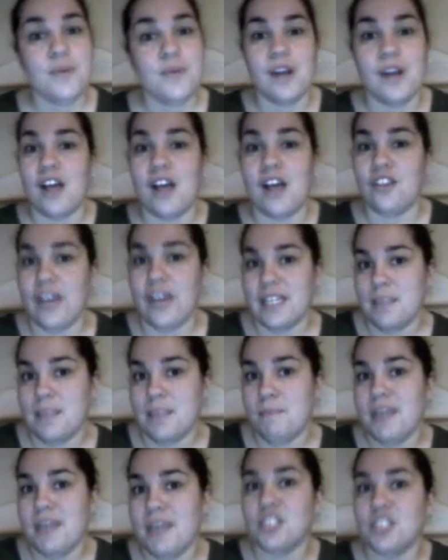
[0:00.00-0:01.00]
We're going to look at
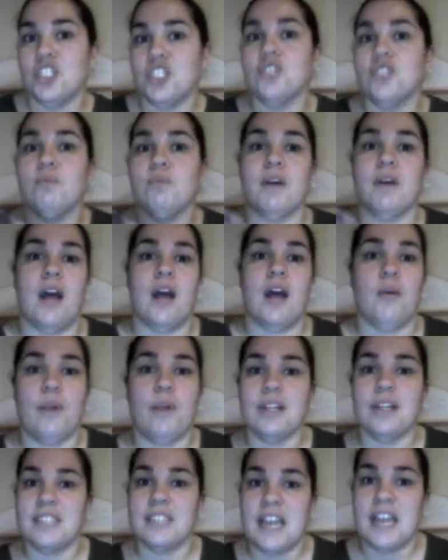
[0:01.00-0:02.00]
some pictures. We're going to
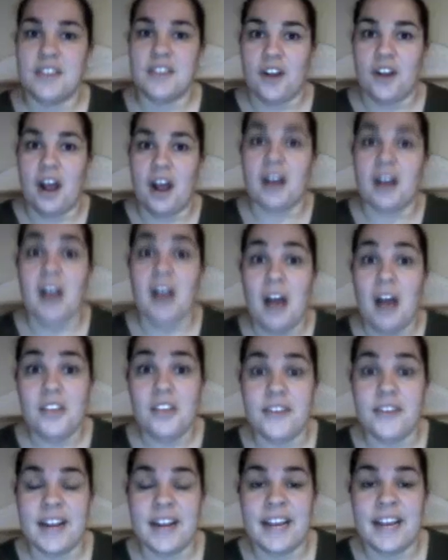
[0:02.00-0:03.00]
work together on
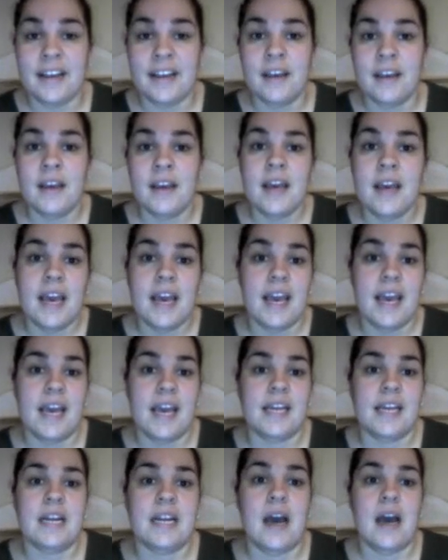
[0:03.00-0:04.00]
coloring
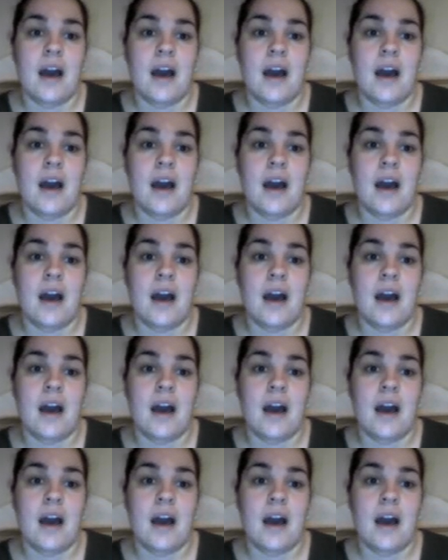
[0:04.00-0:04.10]
it.